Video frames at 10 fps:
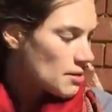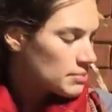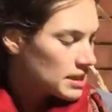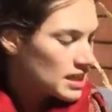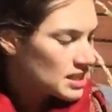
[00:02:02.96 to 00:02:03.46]

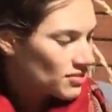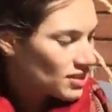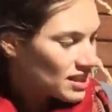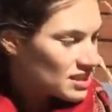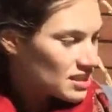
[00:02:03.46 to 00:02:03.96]
because if
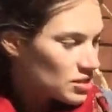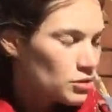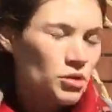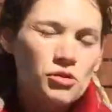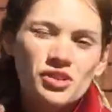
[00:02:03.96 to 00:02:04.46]
it is
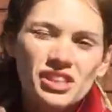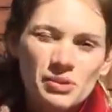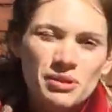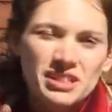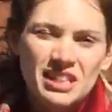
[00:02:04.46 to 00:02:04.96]
too cold, they
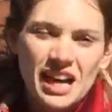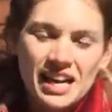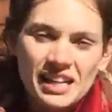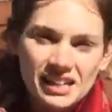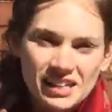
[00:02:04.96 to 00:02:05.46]
will
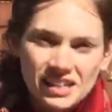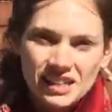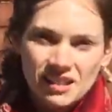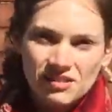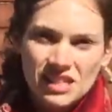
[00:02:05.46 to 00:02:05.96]
die.
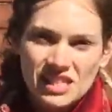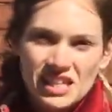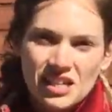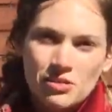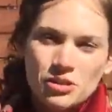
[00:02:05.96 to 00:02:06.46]
They
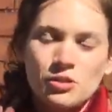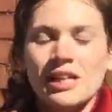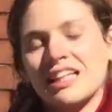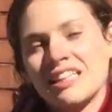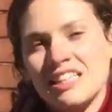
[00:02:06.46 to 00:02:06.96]
stay out too
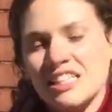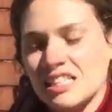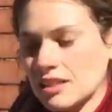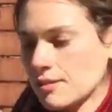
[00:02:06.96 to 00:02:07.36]
late in the season.